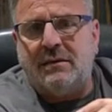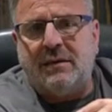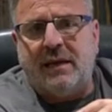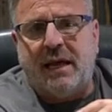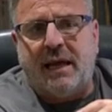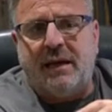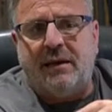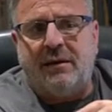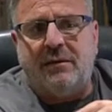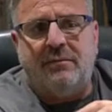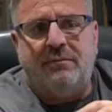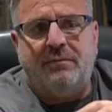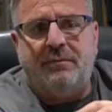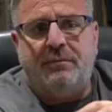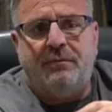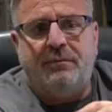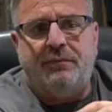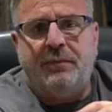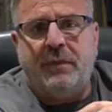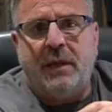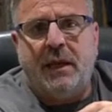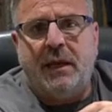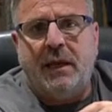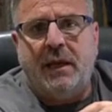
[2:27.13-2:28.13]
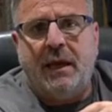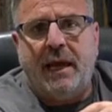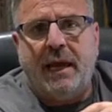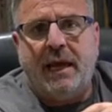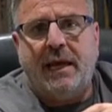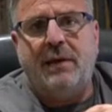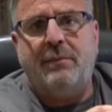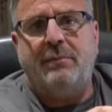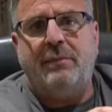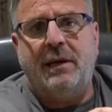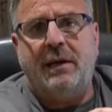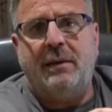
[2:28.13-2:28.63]
then it
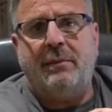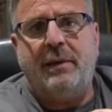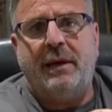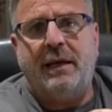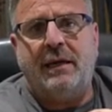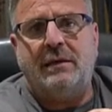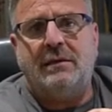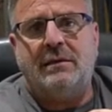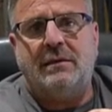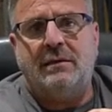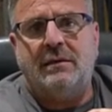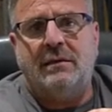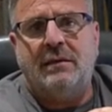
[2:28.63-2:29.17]
can be a bit